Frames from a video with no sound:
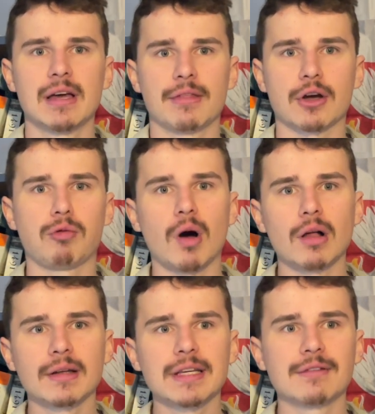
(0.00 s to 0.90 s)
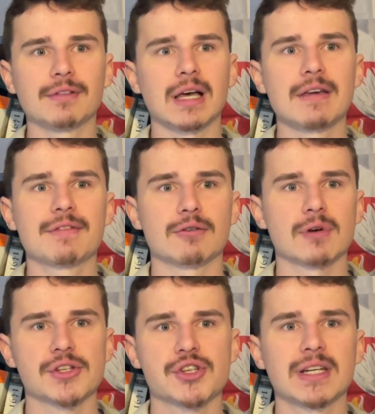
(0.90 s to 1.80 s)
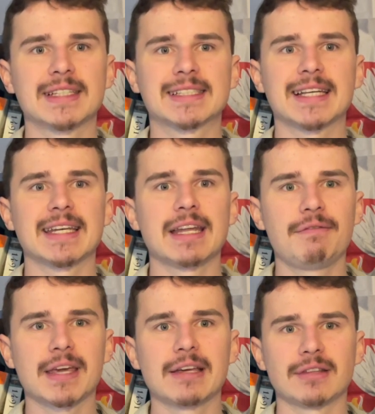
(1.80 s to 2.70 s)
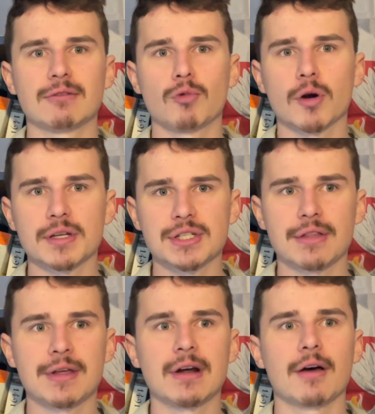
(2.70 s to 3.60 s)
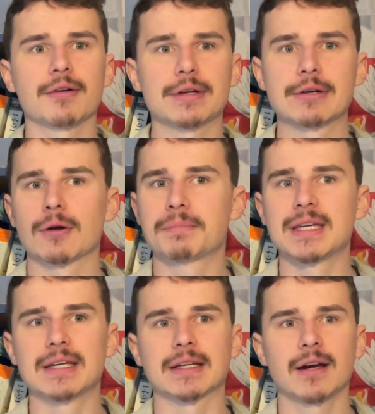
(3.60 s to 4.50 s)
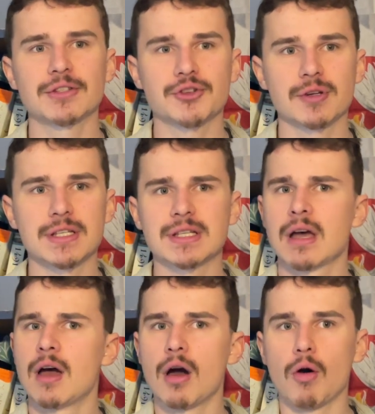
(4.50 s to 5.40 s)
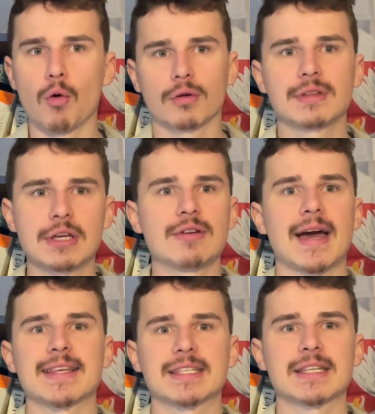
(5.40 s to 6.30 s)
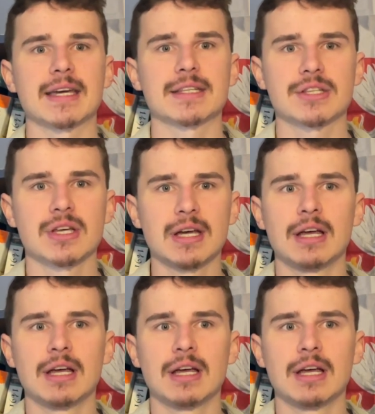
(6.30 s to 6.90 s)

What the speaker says: the quality of life in Russia is significantly worse than other European countries or the United States.